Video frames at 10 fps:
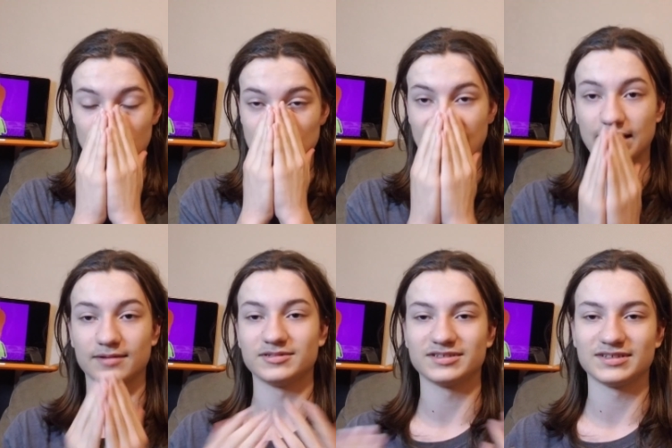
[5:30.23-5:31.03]
yeah
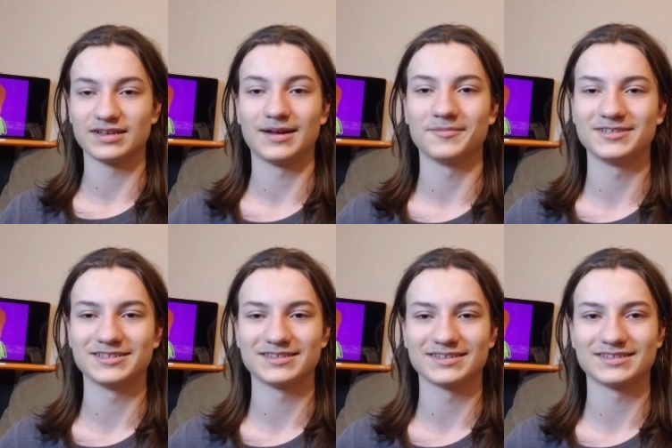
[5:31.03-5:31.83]
I'm just I'm
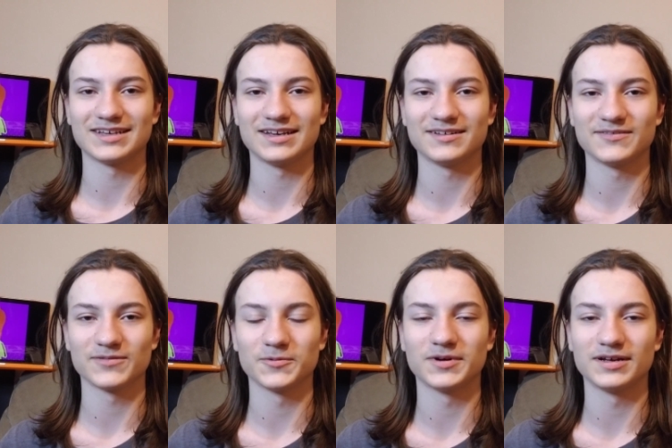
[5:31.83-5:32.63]
just excited
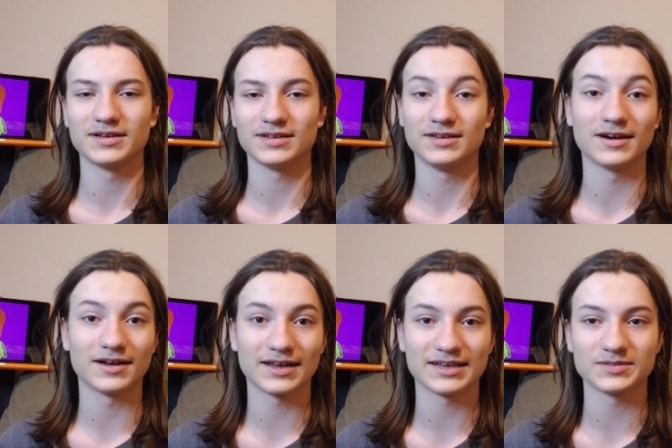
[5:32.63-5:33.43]
for what
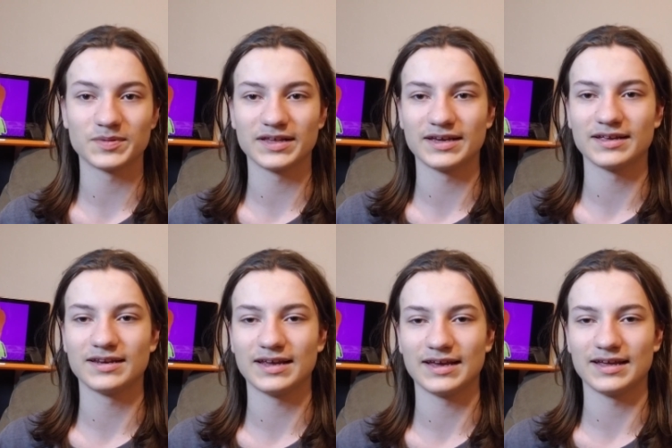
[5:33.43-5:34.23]
God has
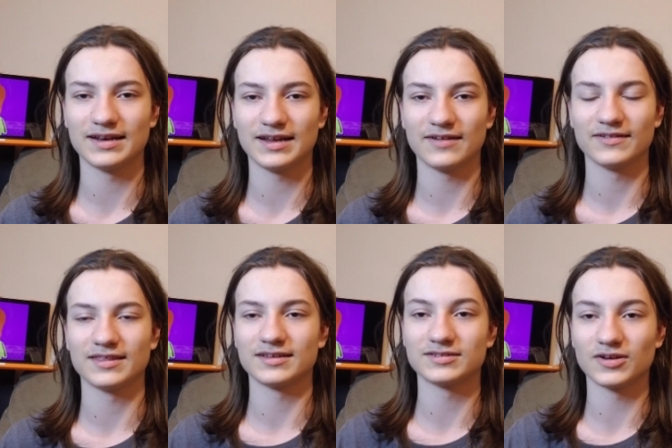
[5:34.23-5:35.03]
planned and
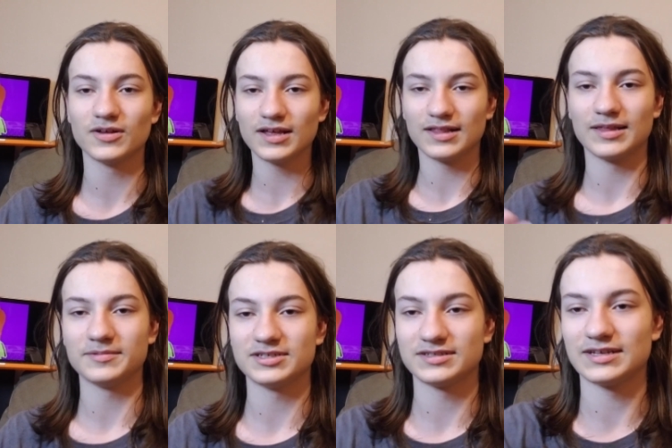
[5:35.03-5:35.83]
everything so let me
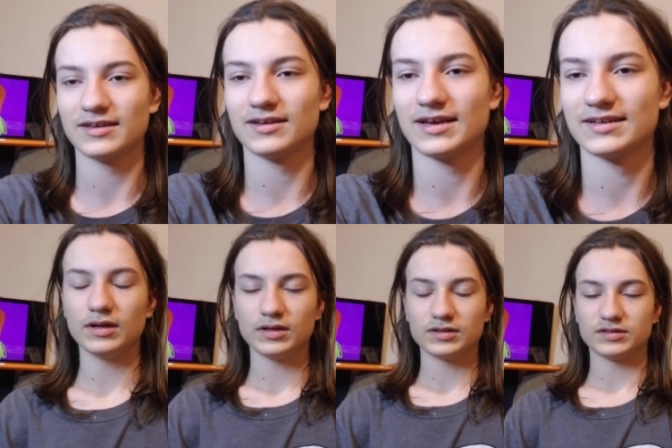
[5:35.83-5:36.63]
just tell you guys
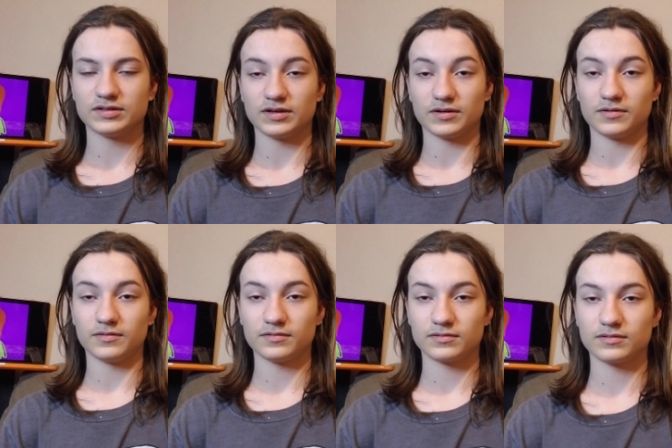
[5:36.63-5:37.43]

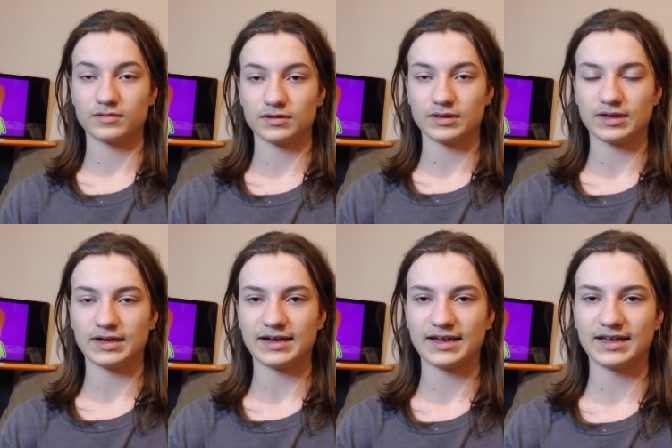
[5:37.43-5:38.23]
so
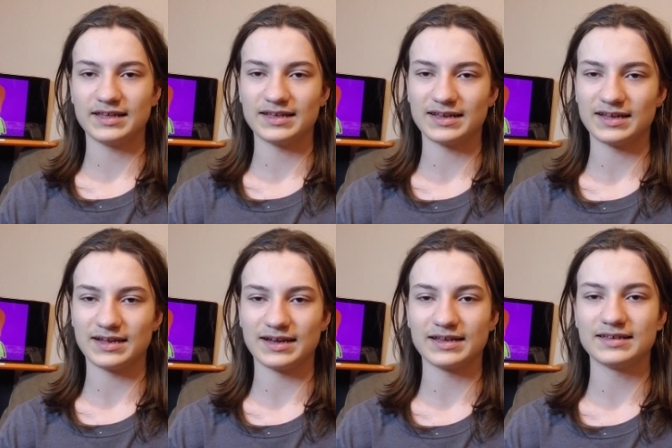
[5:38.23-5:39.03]
I
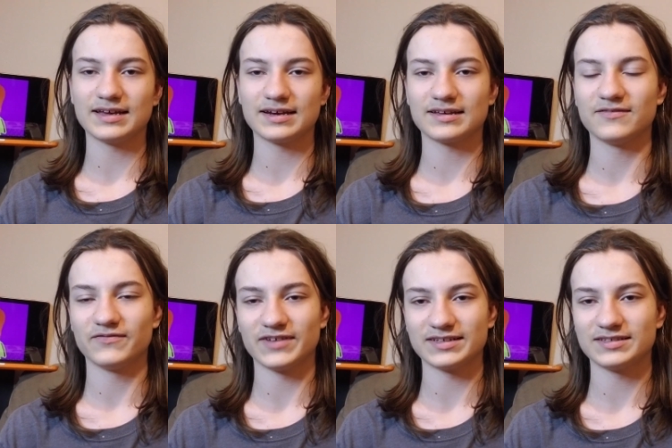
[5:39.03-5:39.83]
I gotta
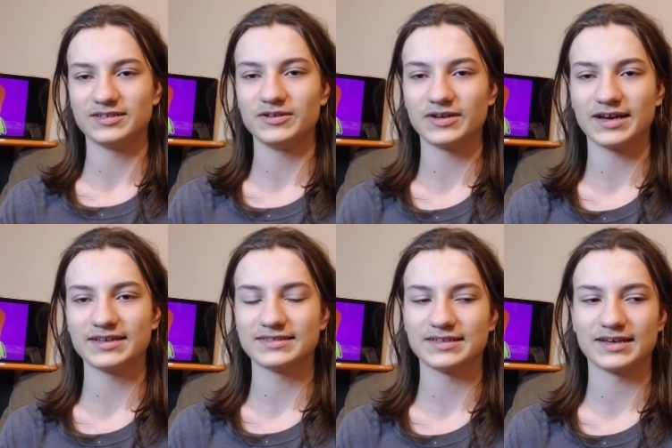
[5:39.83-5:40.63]
confess to you
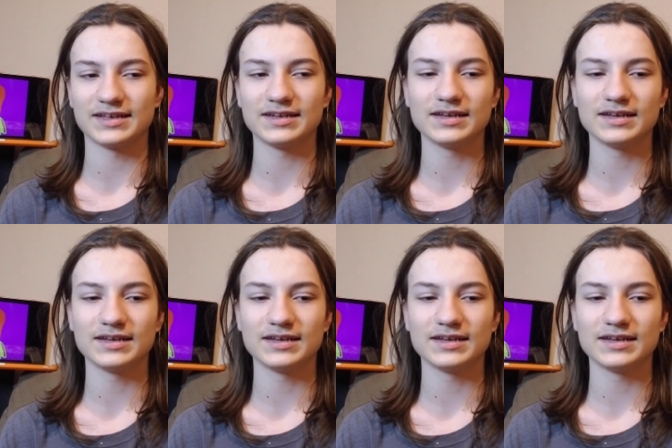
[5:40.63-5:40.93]
guys that